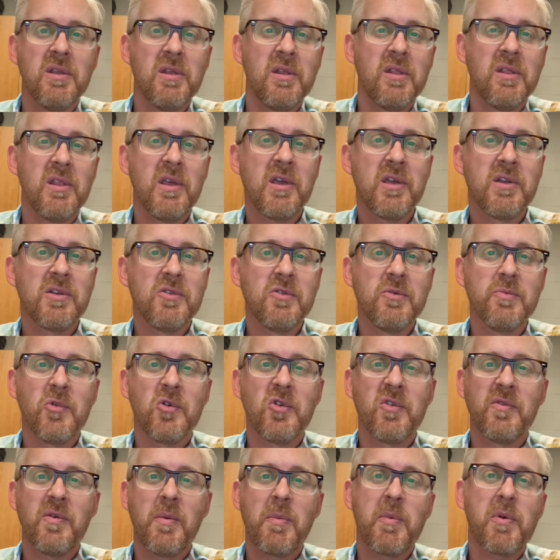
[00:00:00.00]
They can do more
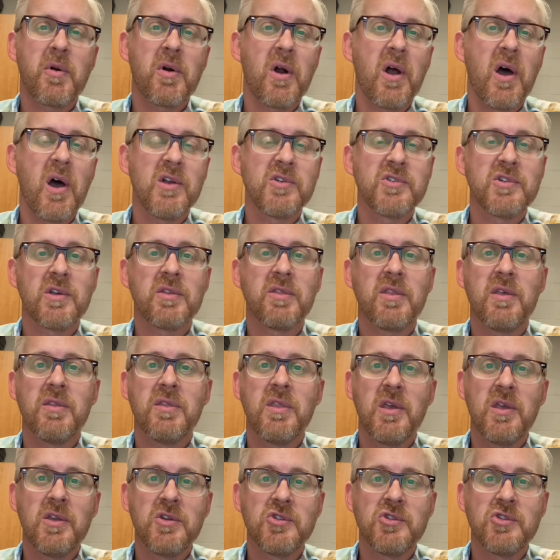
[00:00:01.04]
of a project that
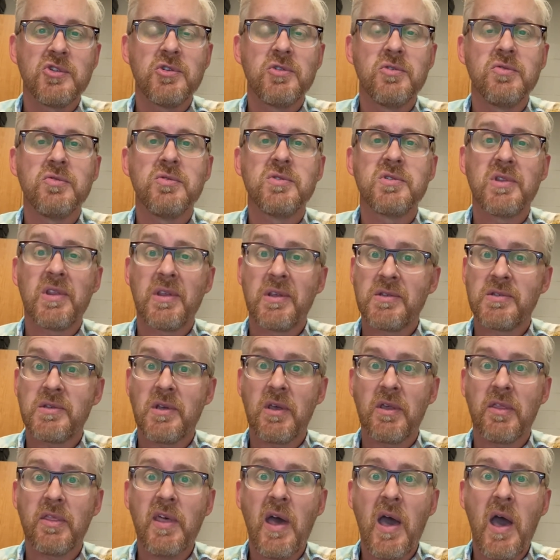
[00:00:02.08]
they choose, things
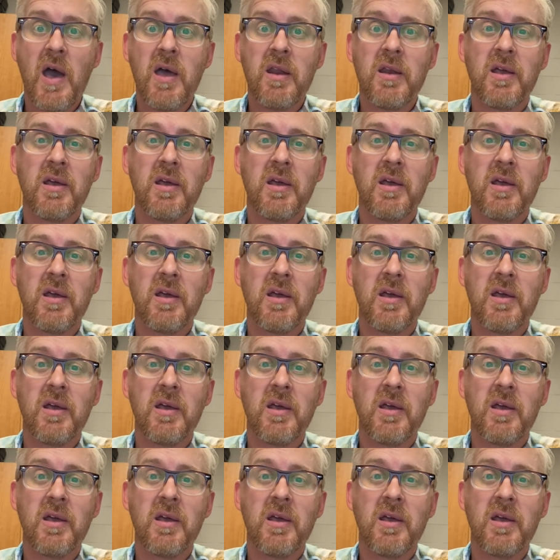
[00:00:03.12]
like that.